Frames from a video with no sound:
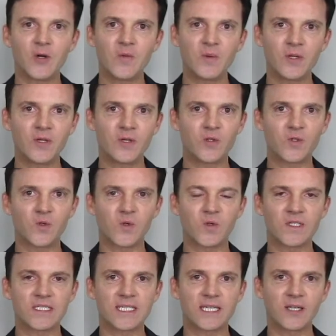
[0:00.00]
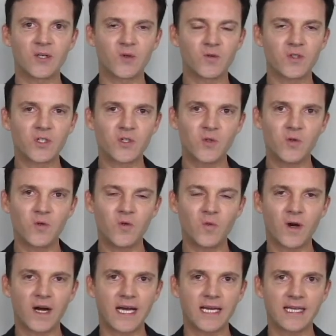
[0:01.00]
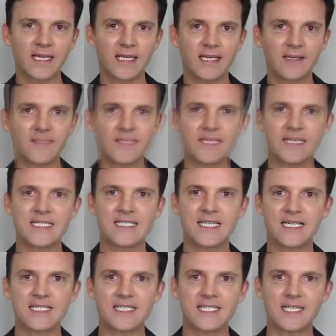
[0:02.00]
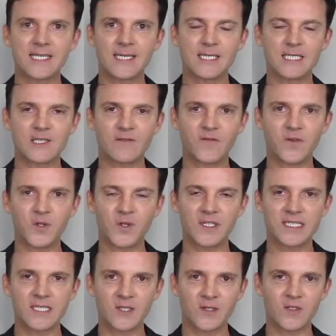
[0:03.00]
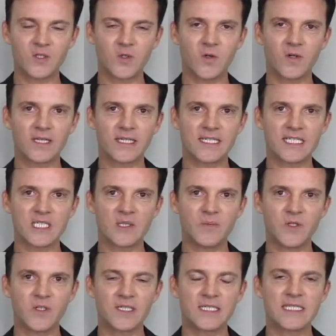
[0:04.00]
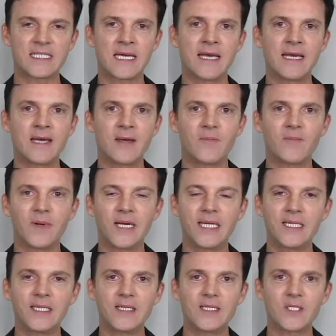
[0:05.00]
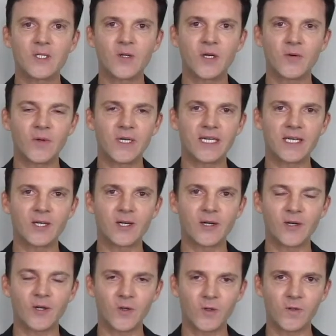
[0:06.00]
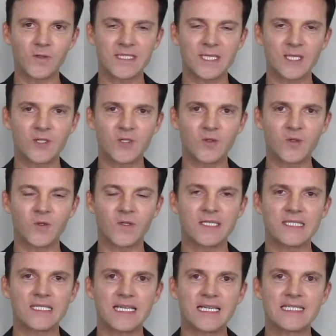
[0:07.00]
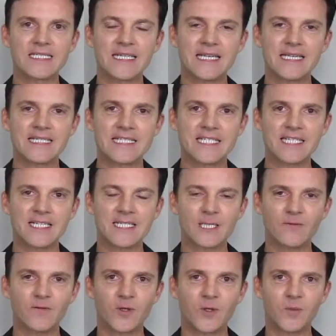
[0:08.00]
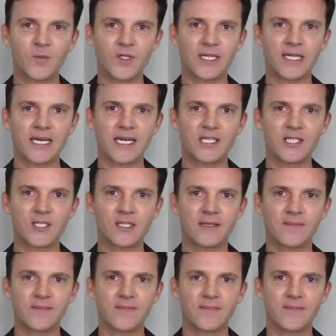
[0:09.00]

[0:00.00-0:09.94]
open the doors a little too widely. SRT is focused on talking to spirits mainly so that we can close the doors to excessive communication.